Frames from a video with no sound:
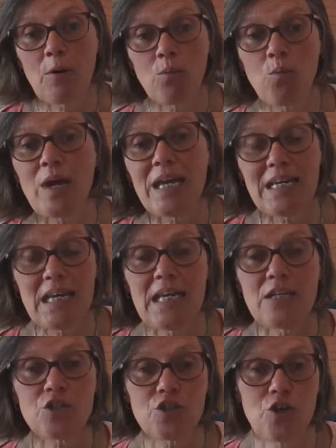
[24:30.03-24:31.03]
but we
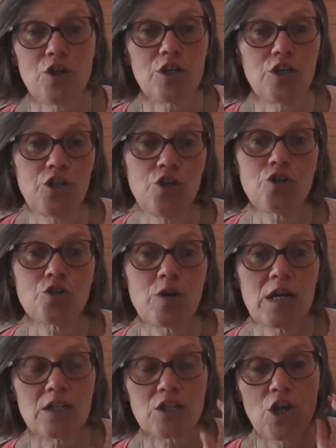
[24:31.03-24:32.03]
need certain
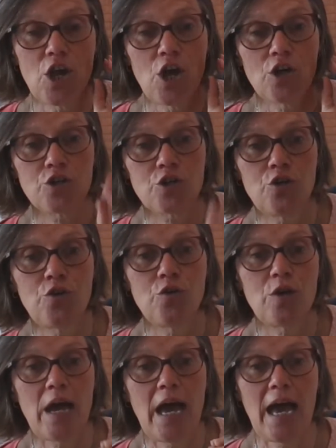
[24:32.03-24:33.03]
nutrients
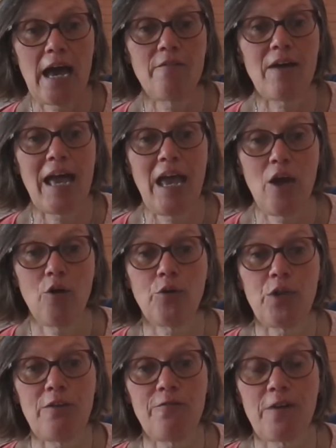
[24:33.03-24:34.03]
to have a
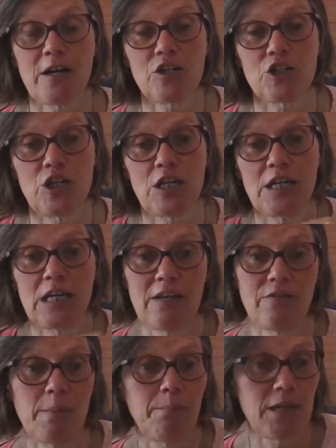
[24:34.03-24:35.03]
healthy functioning
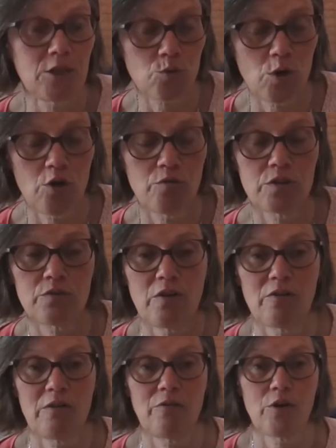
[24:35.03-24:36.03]
liver. B12 is
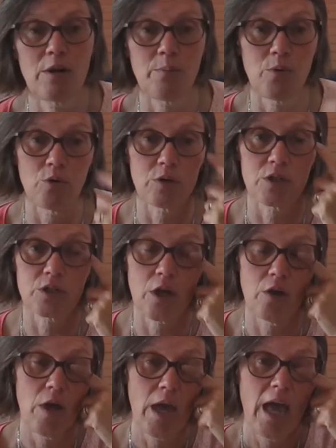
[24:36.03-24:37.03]
very, very important.
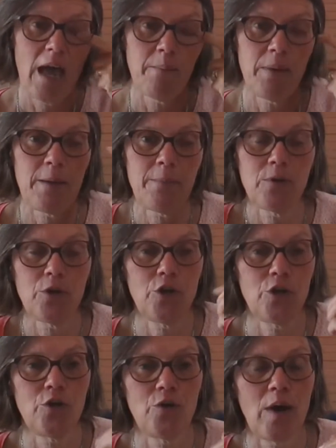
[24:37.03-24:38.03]
So people
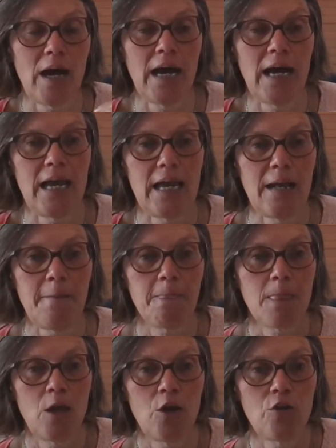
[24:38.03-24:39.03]
who
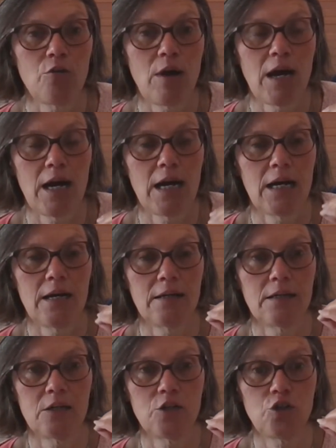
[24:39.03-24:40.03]
are
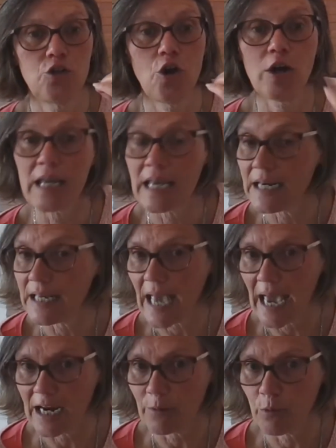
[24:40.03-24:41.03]
not
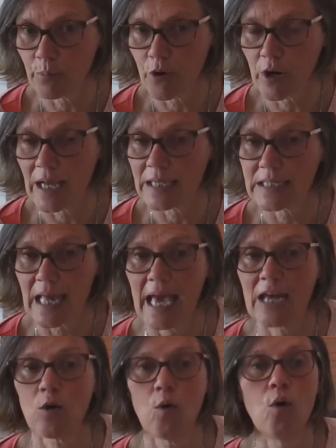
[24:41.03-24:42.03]
eating animal products
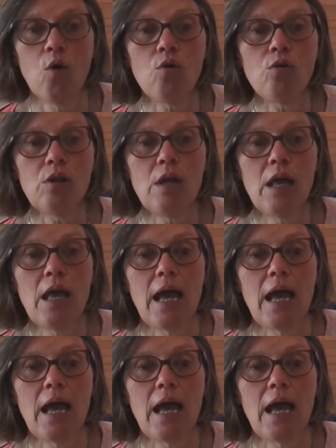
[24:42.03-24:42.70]
at all